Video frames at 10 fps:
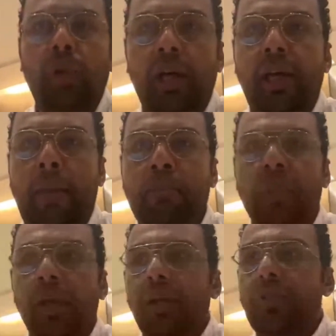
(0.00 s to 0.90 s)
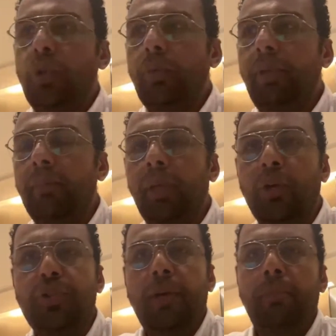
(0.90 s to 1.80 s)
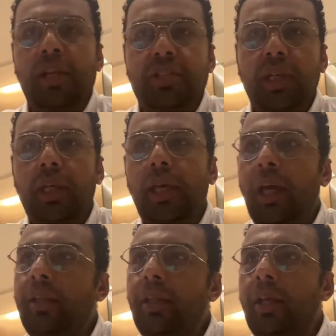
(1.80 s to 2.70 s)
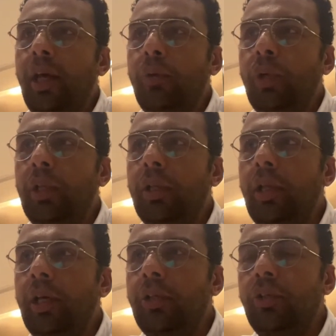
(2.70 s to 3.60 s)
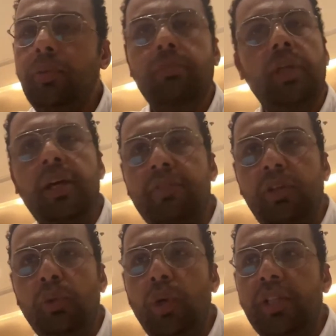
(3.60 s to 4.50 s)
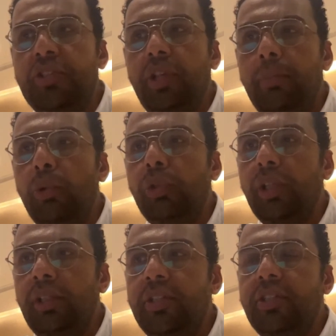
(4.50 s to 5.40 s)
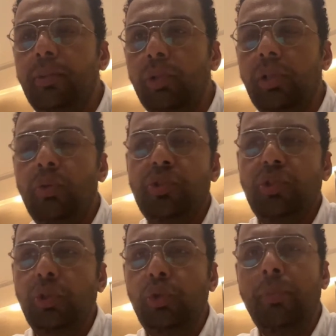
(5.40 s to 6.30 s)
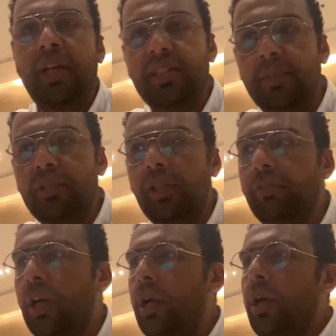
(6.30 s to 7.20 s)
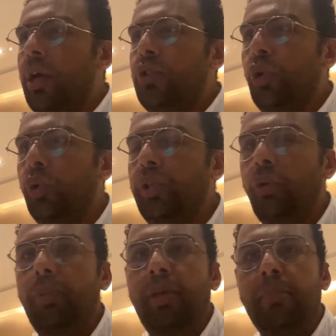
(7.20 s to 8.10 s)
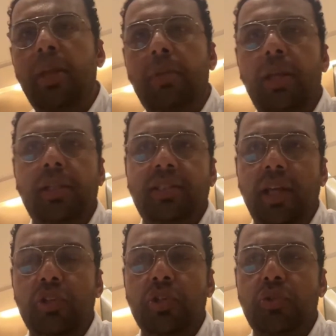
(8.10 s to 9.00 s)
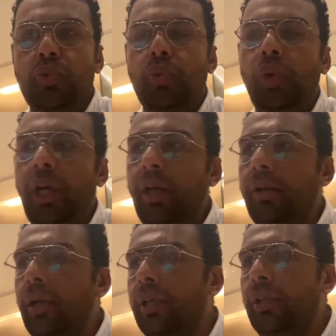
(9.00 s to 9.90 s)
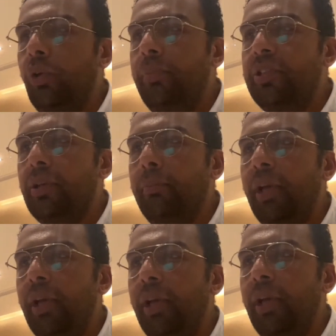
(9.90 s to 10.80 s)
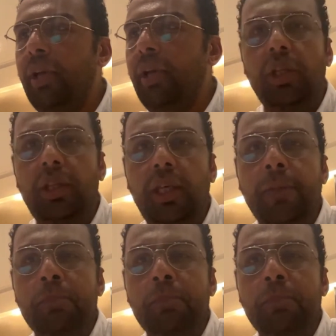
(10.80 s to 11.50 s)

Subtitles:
I am. So because I'm mixing and then I will give it to a distributor, the distributor will start to mix himself. So there will be many stages where there will be some mixing between the